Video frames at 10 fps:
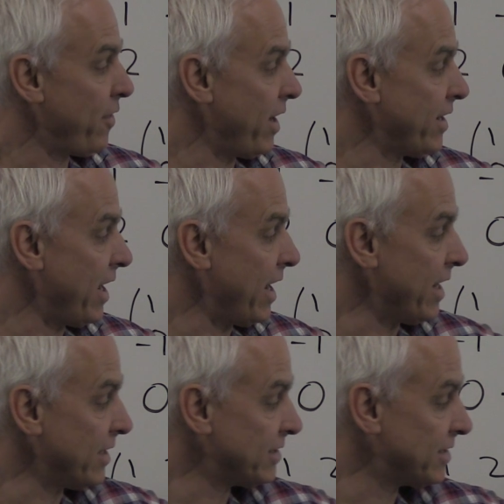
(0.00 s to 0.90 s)
that
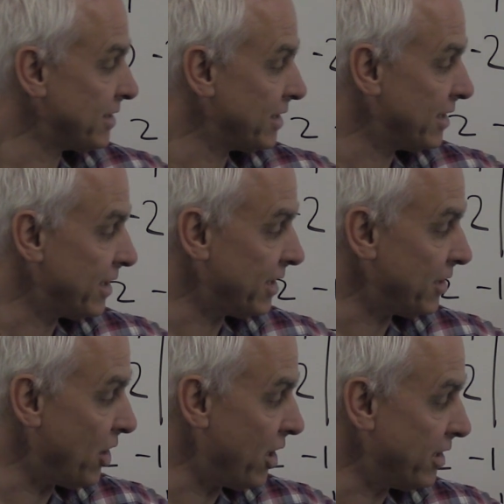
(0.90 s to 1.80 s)
has uh,
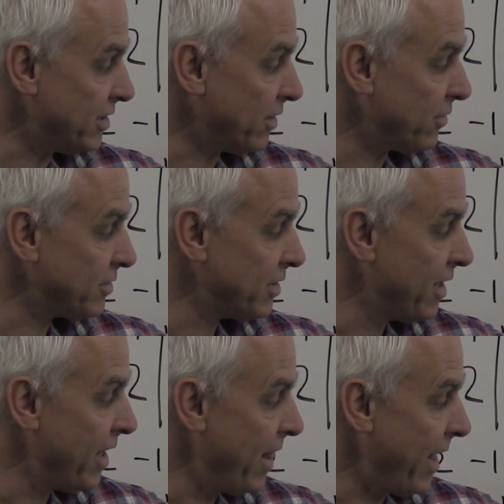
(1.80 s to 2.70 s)
non-zeros,
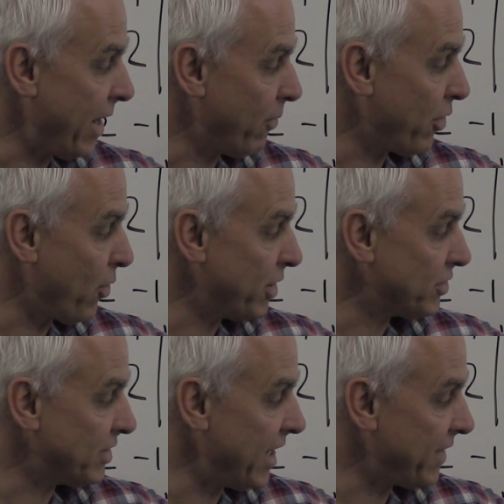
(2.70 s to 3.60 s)
and we're going
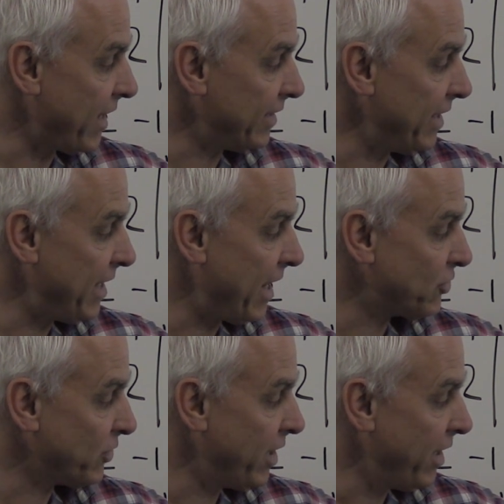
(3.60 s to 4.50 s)
to take that leading
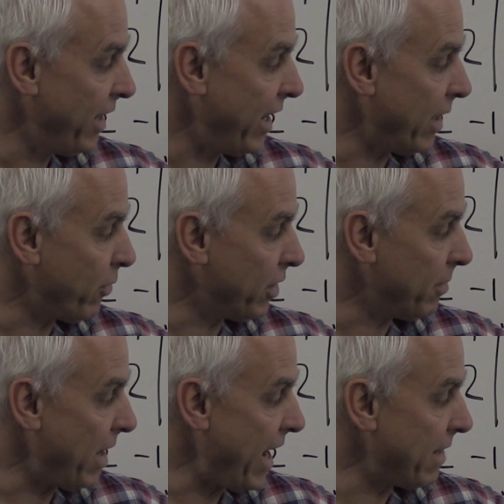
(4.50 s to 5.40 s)
entry and we
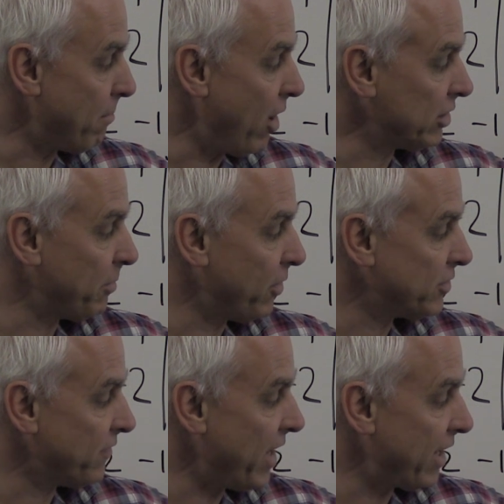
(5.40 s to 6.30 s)
add multiples
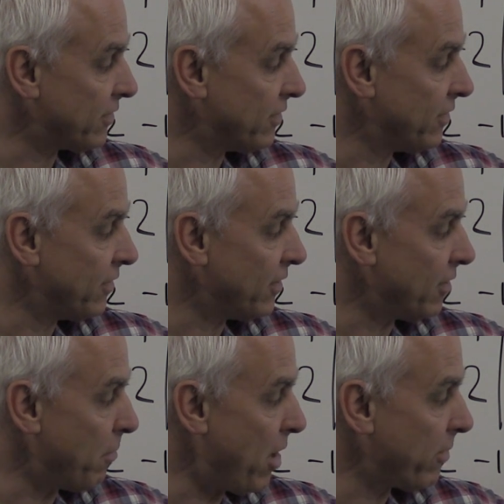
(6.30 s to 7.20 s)
of that
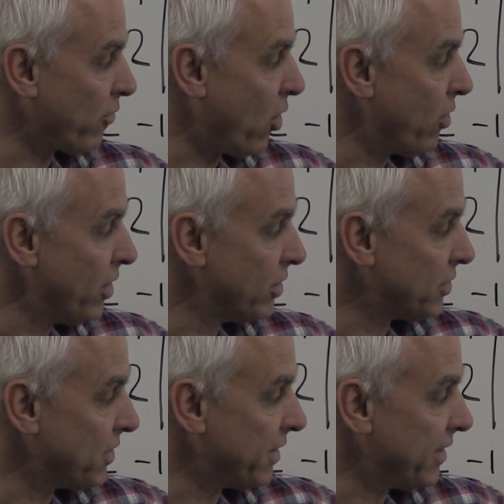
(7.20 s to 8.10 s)
bottom row so
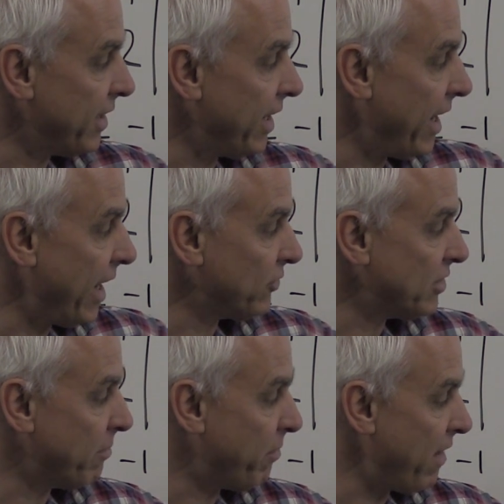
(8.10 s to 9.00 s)
that the entries
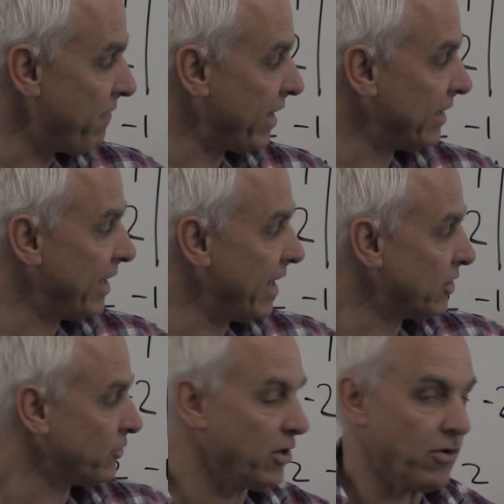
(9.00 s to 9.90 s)
above that leading
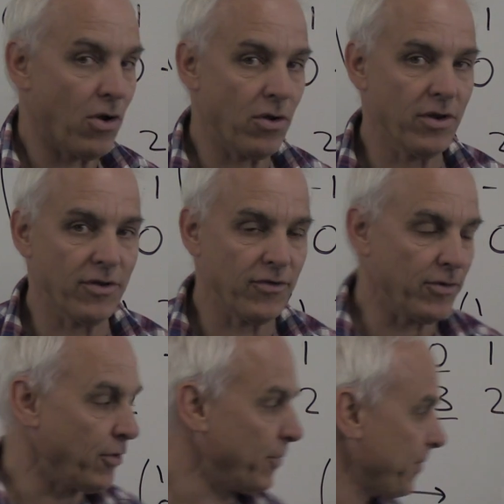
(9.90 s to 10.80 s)
entry are all zero.